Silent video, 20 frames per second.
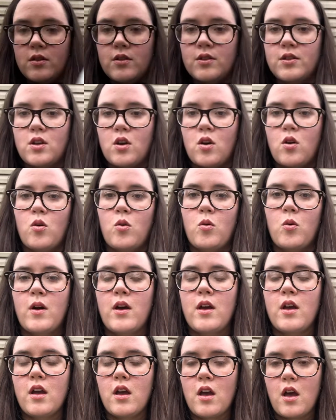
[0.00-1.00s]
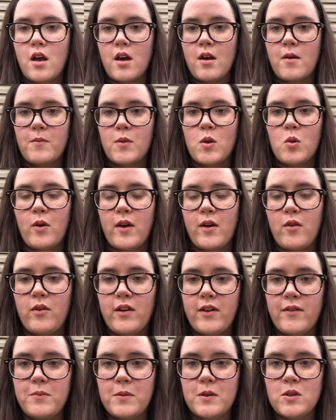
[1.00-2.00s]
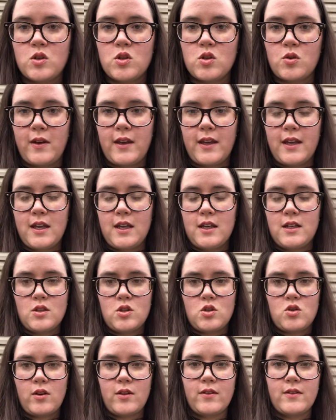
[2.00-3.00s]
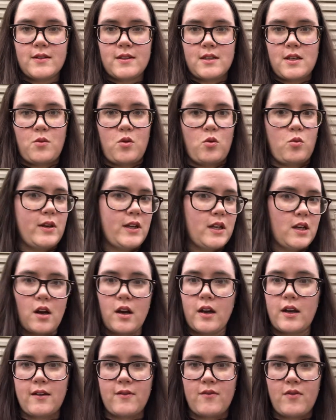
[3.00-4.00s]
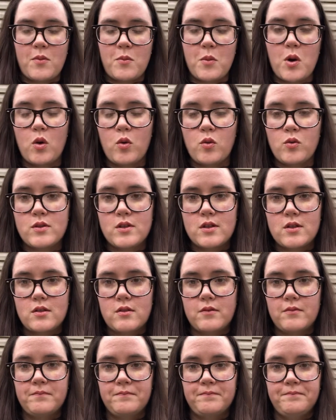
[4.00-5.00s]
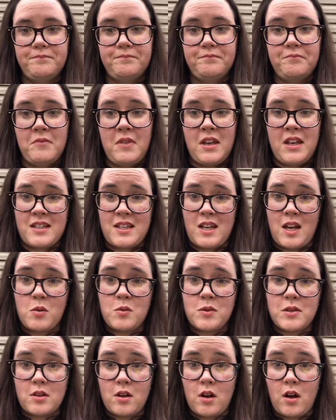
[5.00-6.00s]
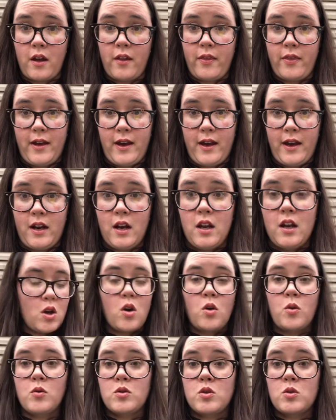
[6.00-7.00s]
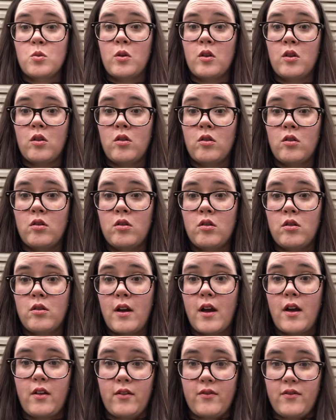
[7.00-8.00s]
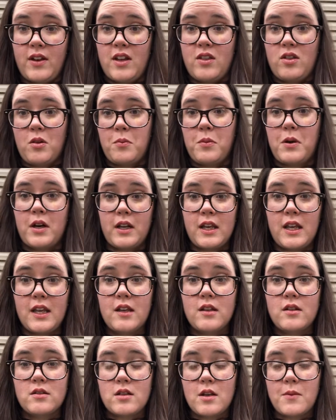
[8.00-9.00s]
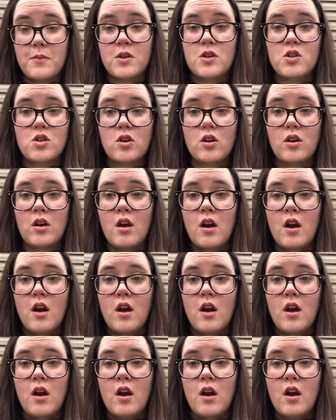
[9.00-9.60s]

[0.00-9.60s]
So um, the way we've been doing it is during the summer, we did not give them oats because I was taught that oats will elevate their body temperature